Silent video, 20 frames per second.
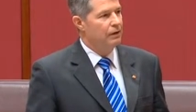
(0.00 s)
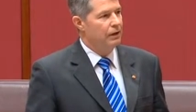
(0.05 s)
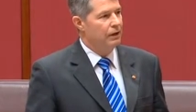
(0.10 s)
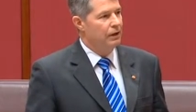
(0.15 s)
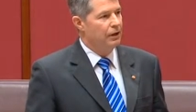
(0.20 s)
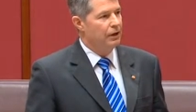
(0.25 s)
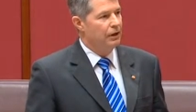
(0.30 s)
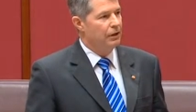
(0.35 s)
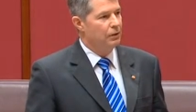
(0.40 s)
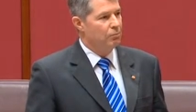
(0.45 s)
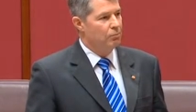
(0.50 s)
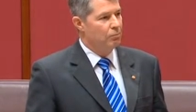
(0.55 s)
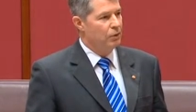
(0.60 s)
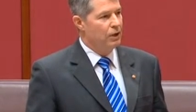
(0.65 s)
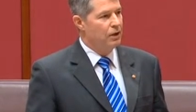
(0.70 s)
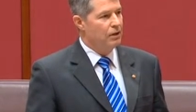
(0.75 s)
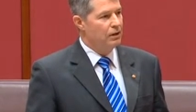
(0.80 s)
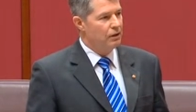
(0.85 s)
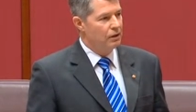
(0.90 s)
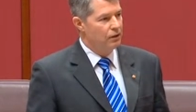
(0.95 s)
uh,
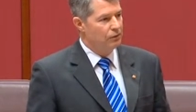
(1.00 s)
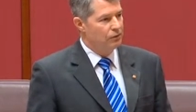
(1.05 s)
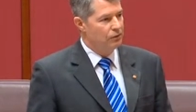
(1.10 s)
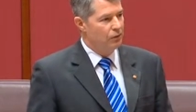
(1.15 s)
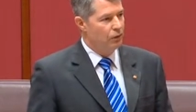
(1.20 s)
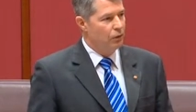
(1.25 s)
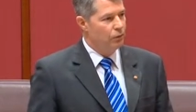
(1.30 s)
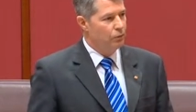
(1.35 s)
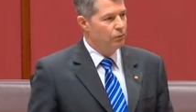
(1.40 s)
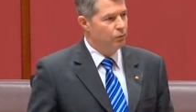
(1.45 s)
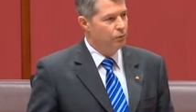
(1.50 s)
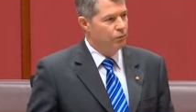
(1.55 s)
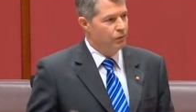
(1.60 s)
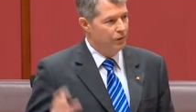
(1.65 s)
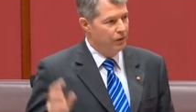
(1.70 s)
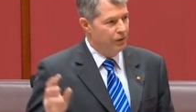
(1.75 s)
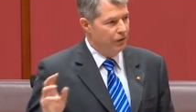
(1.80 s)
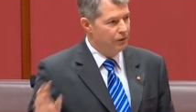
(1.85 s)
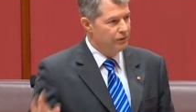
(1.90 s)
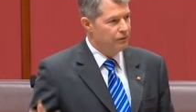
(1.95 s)
being involved
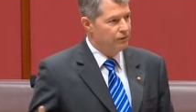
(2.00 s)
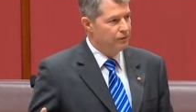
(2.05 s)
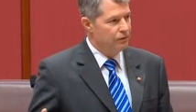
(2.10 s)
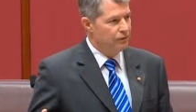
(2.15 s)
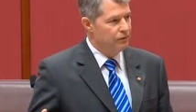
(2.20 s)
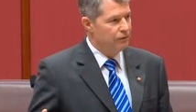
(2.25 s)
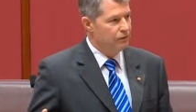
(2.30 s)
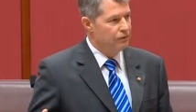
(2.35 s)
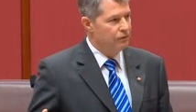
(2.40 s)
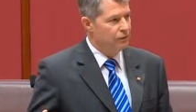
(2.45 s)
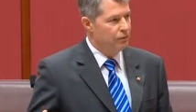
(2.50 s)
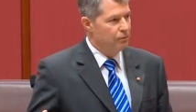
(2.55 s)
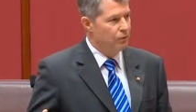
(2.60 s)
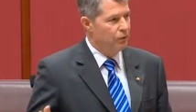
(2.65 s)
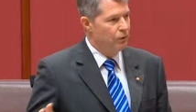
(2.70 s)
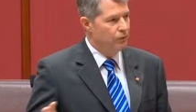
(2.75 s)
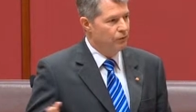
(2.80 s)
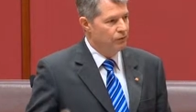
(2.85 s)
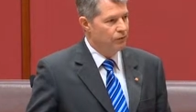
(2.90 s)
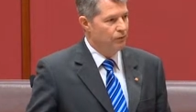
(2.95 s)
with ISIS in
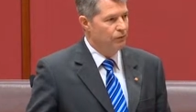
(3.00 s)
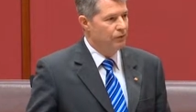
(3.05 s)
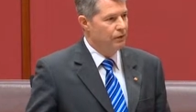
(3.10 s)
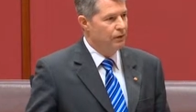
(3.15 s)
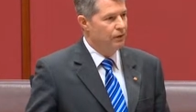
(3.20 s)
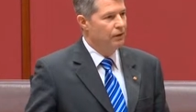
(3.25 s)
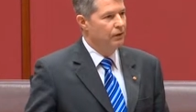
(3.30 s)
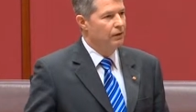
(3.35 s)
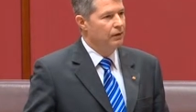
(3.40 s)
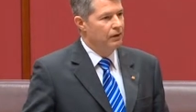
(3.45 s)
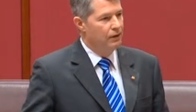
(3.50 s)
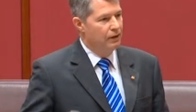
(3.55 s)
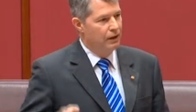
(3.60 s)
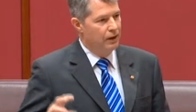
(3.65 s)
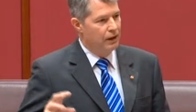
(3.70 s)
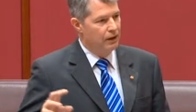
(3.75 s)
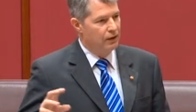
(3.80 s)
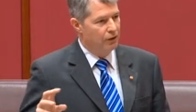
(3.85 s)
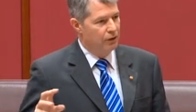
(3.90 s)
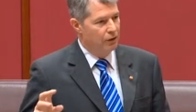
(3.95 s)
both Syria
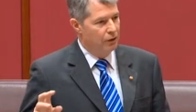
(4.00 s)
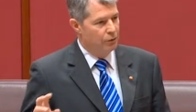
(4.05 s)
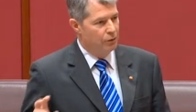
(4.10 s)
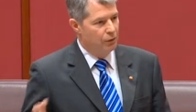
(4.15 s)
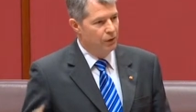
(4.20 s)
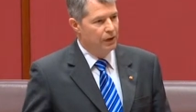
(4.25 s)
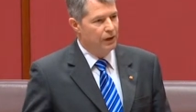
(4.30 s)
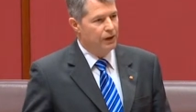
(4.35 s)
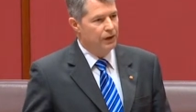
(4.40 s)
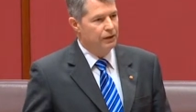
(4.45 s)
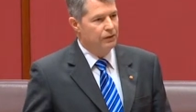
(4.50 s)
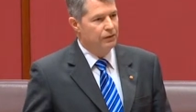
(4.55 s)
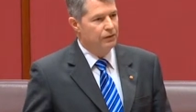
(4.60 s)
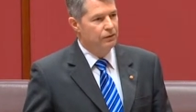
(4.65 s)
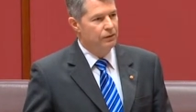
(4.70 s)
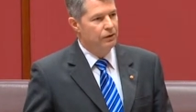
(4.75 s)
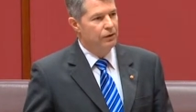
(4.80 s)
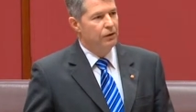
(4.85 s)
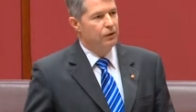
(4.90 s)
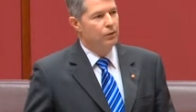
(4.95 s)
and Iraq,
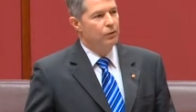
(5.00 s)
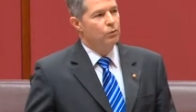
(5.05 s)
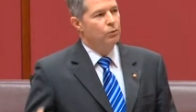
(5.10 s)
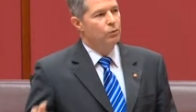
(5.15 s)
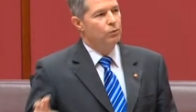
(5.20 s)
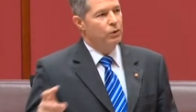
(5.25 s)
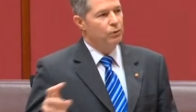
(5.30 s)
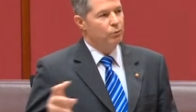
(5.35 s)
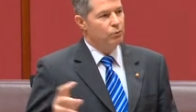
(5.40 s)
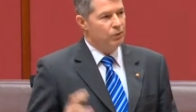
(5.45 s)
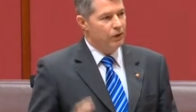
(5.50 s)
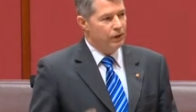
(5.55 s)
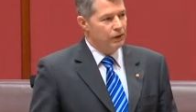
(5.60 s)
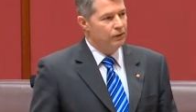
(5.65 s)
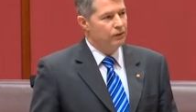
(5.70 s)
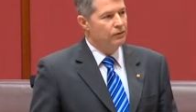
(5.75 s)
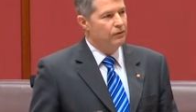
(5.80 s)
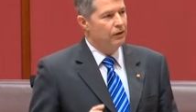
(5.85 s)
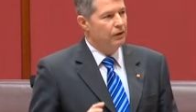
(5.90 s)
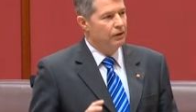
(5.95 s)
we
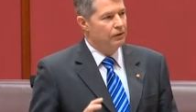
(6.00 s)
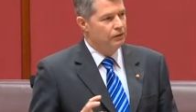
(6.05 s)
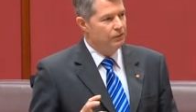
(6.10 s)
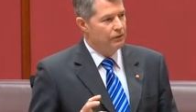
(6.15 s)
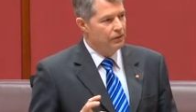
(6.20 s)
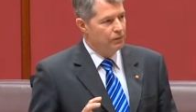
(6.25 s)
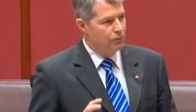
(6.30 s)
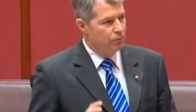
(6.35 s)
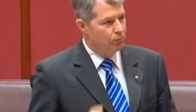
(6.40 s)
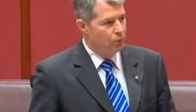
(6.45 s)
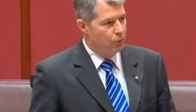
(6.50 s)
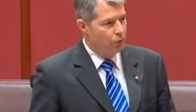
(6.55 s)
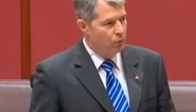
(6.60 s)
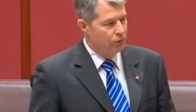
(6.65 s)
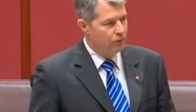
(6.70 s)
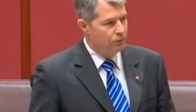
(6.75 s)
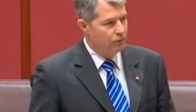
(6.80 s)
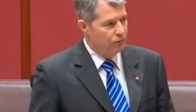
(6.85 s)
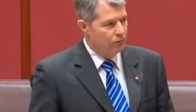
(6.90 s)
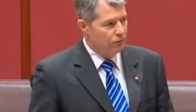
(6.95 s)
recognise the
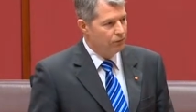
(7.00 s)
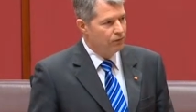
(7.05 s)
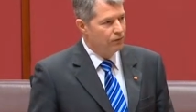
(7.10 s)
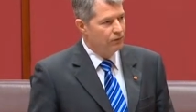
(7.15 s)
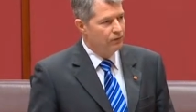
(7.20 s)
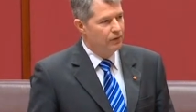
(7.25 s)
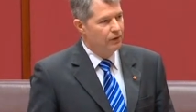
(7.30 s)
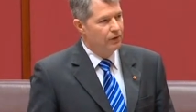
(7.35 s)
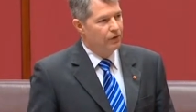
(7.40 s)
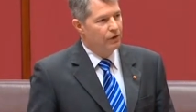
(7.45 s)
importance